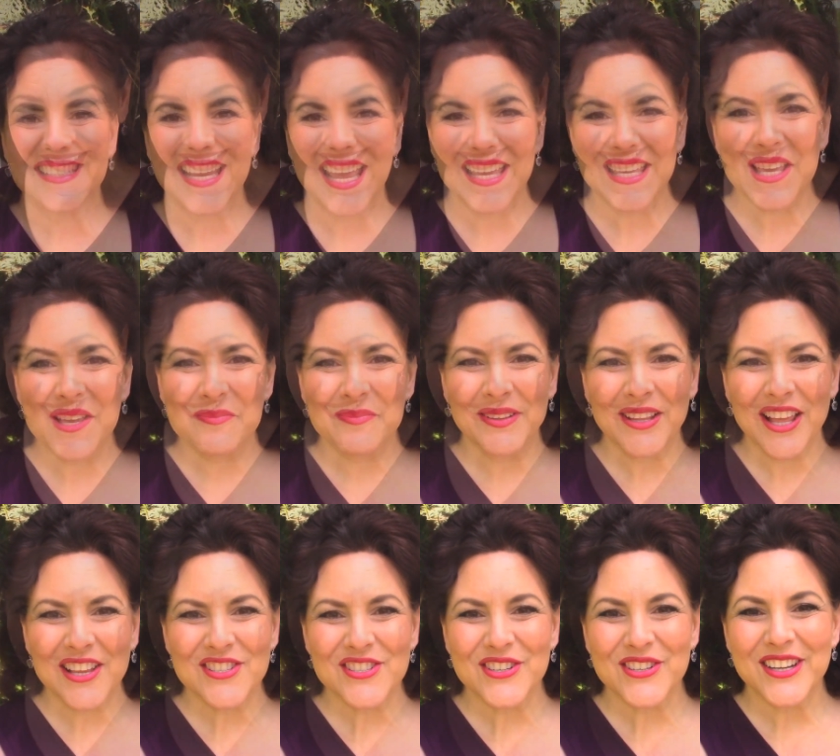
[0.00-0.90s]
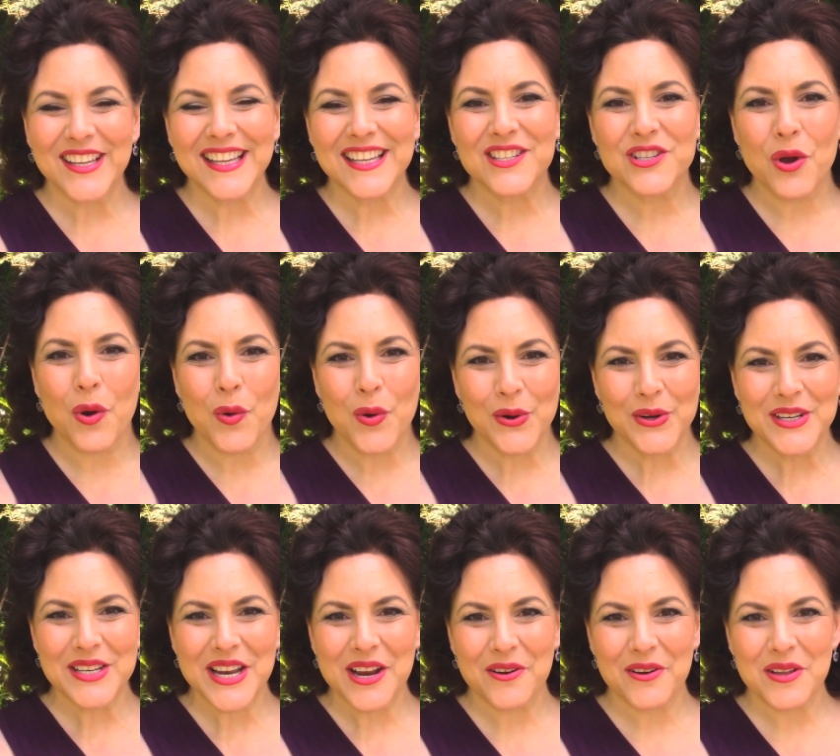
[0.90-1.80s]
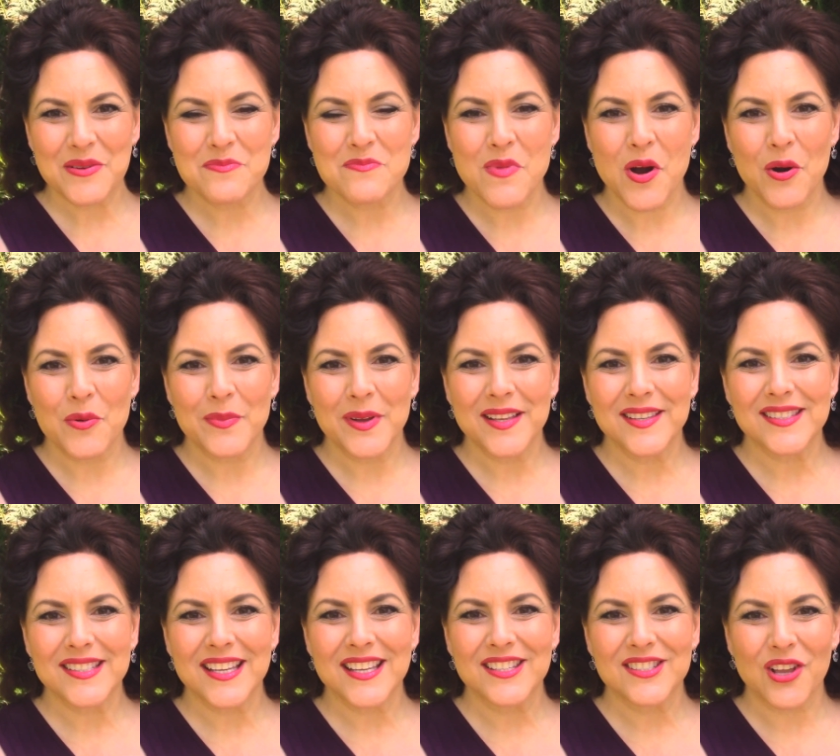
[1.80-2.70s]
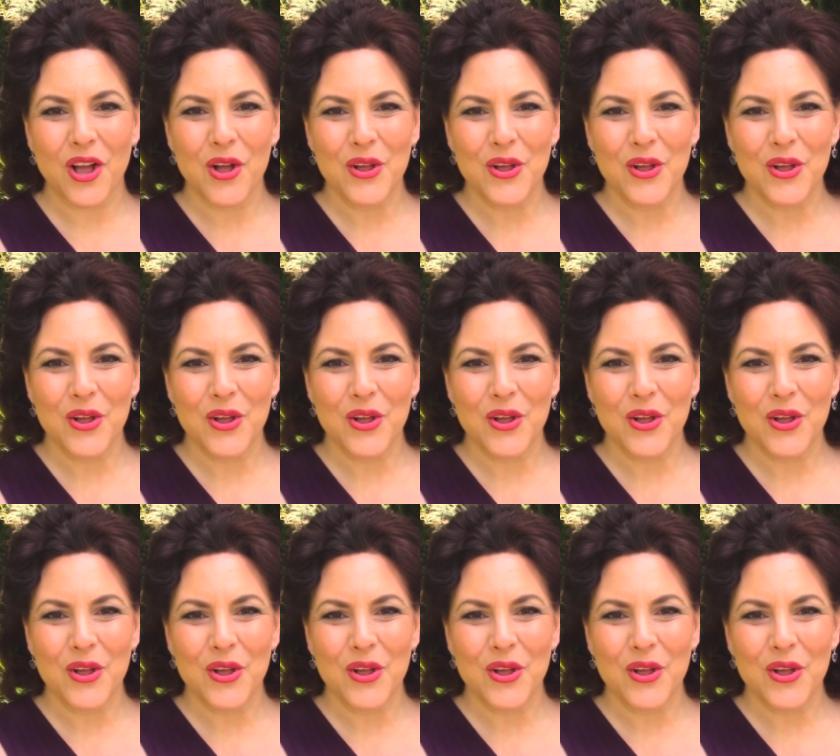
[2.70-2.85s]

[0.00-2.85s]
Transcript: Taking pleasure in ordinary moments is